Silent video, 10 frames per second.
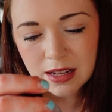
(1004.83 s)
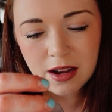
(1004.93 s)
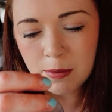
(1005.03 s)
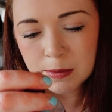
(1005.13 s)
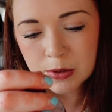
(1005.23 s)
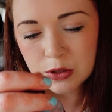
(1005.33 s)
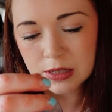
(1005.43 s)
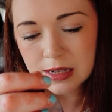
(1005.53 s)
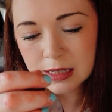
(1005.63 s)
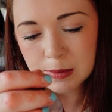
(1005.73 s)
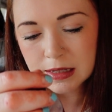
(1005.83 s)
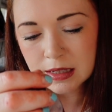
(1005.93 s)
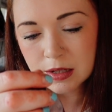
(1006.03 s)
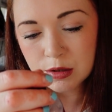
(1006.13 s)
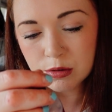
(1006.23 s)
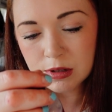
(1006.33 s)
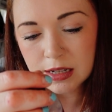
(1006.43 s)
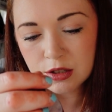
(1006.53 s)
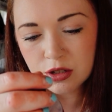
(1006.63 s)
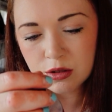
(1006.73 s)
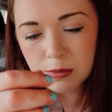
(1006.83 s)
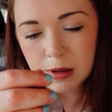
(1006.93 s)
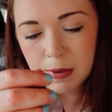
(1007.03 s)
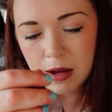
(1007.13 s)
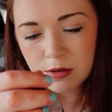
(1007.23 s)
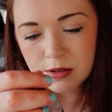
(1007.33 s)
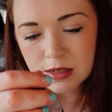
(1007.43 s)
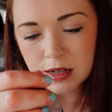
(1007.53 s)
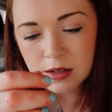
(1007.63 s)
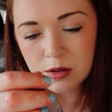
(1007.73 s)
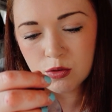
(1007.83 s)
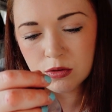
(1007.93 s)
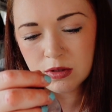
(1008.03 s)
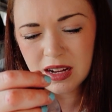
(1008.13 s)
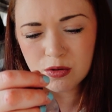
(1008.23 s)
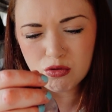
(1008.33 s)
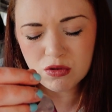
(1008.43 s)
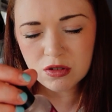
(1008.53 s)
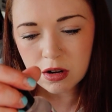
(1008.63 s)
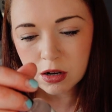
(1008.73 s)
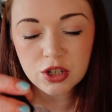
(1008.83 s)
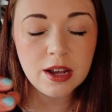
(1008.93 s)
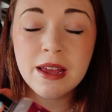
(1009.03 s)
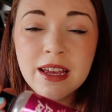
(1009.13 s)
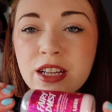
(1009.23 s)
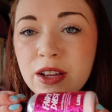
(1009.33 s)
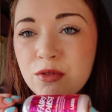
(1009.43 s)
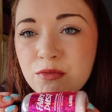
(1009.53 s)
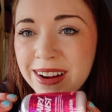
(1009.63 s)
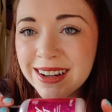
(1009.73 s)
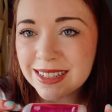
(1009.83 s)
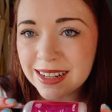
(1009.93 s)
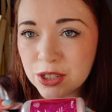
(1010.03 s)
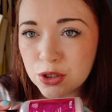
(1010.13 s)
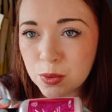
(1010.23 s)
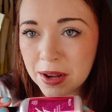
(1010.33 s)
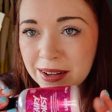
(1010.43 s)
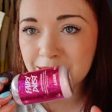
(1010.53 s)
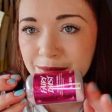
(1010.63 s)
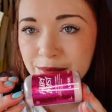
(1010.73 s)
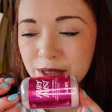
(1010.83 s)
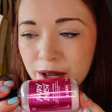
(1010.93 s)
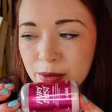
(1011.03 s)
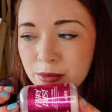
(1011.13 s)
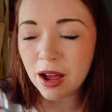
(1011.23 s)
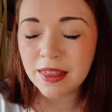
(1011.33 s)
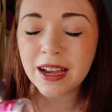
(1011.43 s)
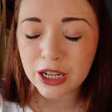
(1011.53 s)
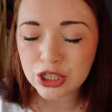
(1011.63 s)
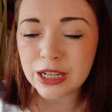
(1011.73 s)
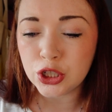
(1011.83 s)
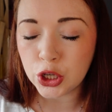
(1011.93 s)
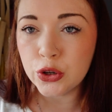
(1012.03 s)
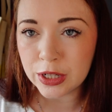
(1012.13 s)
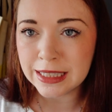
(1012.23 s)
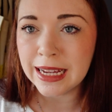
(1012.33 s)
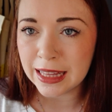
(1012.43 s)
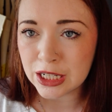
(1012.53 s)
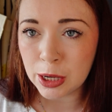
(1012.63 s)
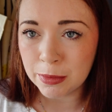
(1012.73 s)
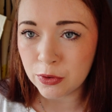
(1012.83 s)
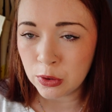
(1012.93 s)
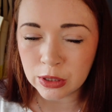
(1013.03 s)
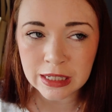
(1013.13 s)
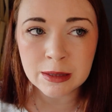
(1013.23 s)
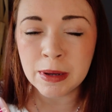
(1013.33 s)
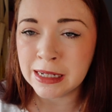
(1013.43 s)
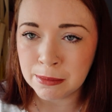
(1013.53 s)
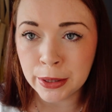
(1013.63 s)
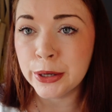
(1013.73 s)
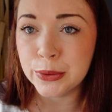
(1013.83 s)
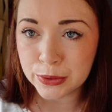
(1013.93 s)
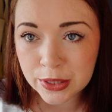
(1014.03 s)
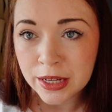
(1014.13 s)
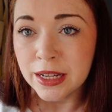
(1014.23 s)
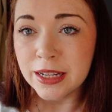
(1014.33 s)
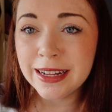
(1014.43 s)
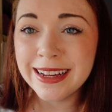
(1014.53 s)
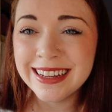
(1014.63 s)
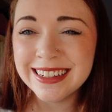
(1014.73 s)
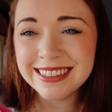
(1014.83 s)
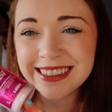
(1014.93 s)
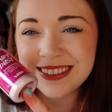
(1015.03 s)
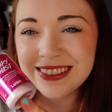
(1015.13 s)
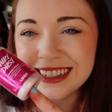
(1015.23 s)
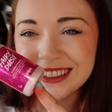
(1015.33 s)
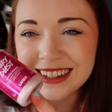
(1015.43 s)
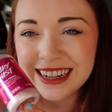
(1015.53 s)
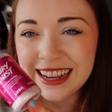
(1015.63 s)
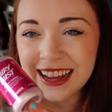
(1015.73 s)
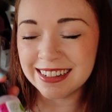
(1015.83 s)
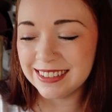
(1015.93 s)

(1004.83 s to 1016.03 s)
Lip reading: There can't be moisturising aspects in this, surely. It's just got to be a powder, isn't it? Like cornstarch. Realistically, it should work. So I think I just had 2 greasy hair the time before and I was expecting miracles. So we're going to try it again.